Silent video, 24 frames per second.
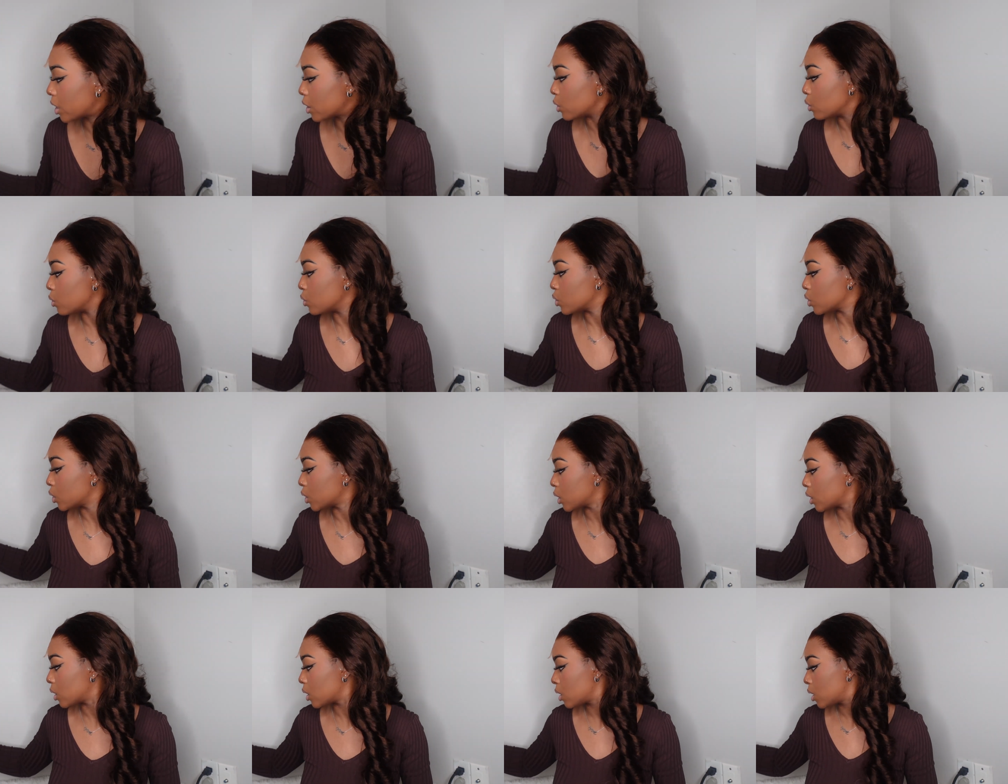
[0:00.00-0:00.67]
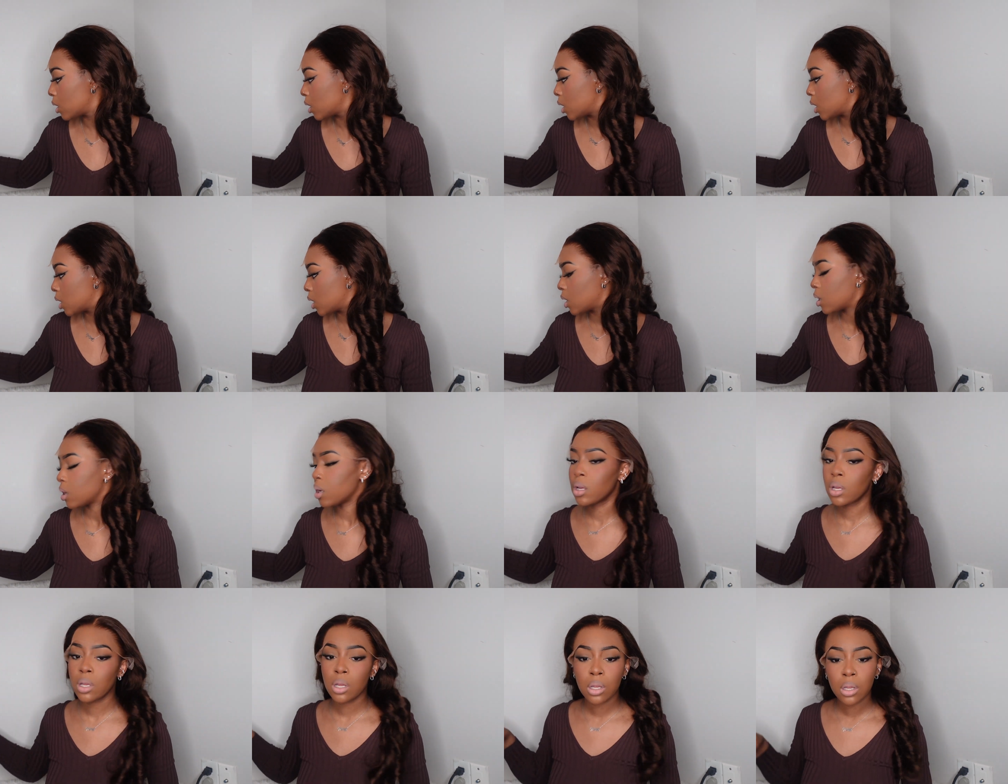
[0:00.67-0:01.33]
usually
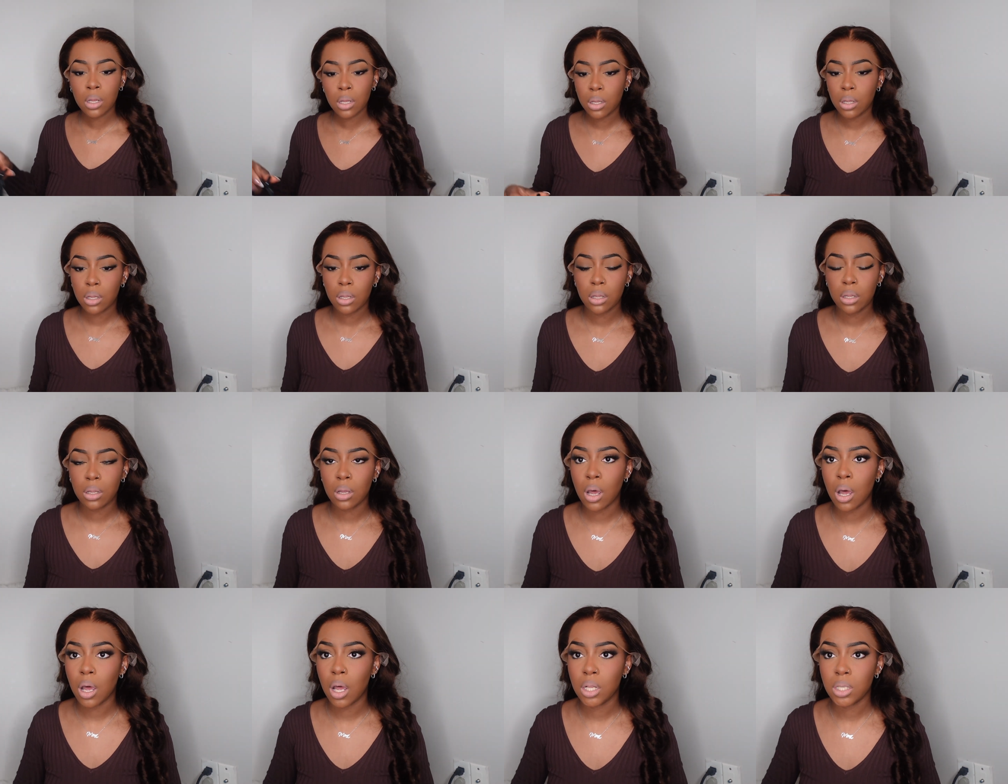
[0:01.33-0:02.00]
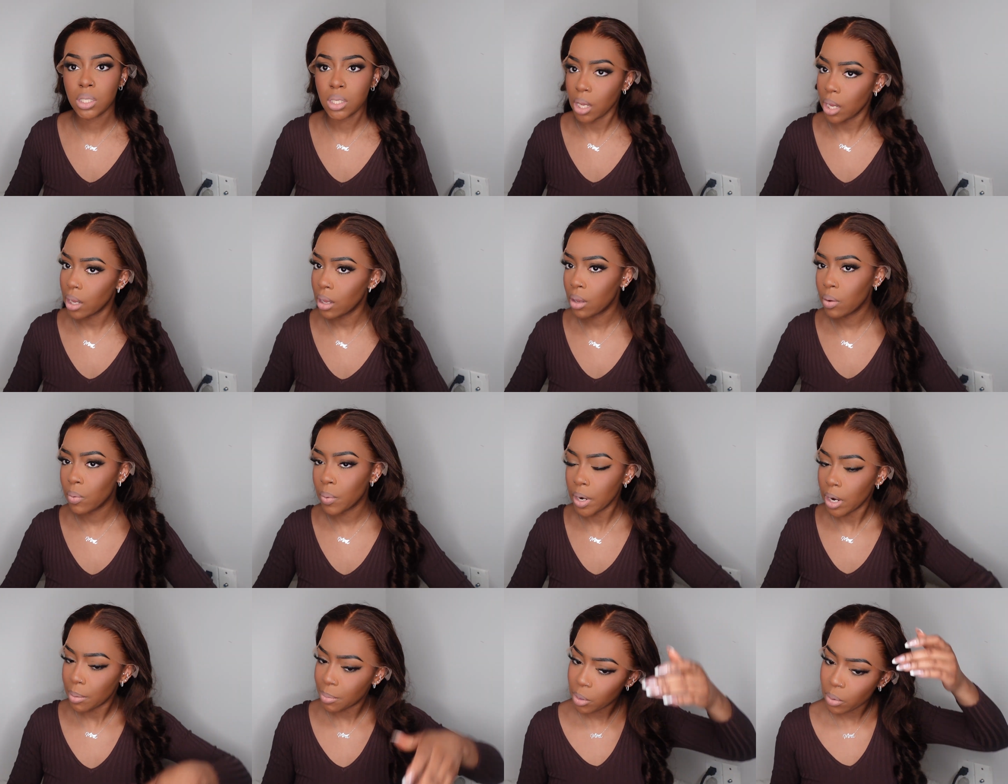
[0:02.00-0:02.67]
take
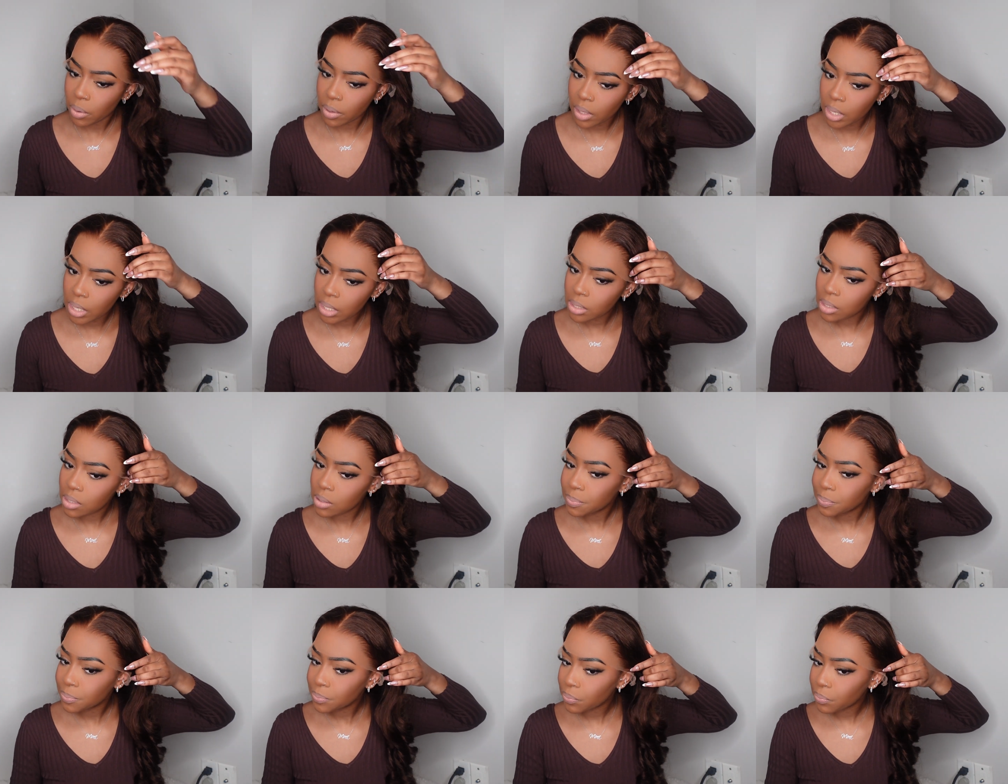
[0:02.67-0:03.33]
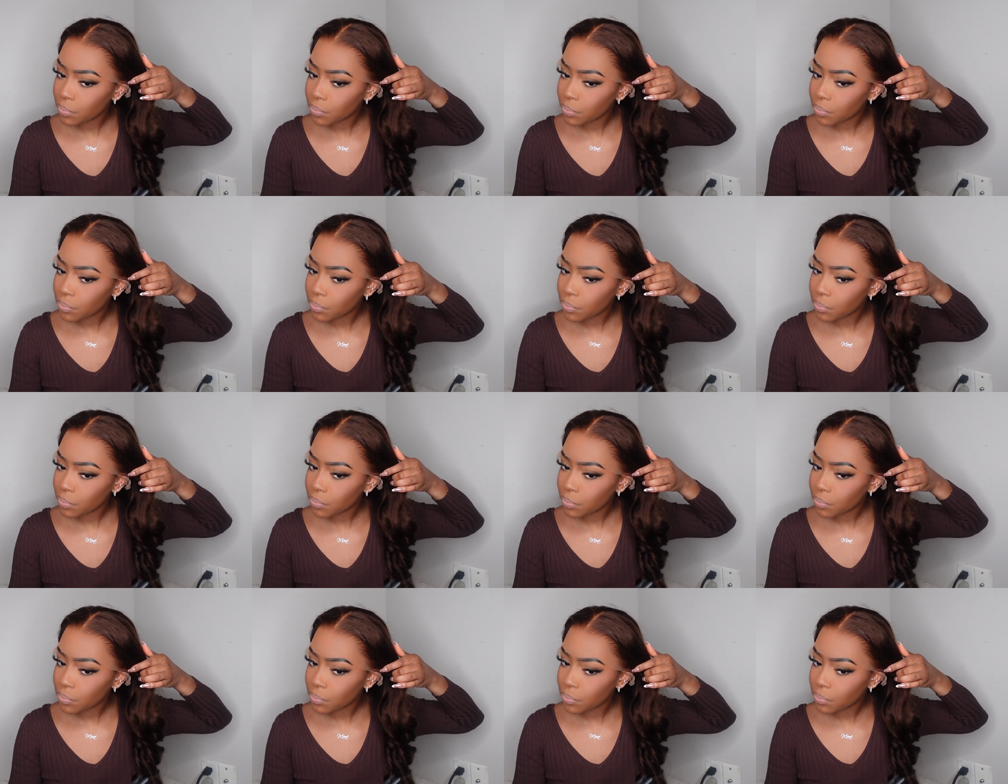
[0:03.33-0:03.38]
when I'm doing these.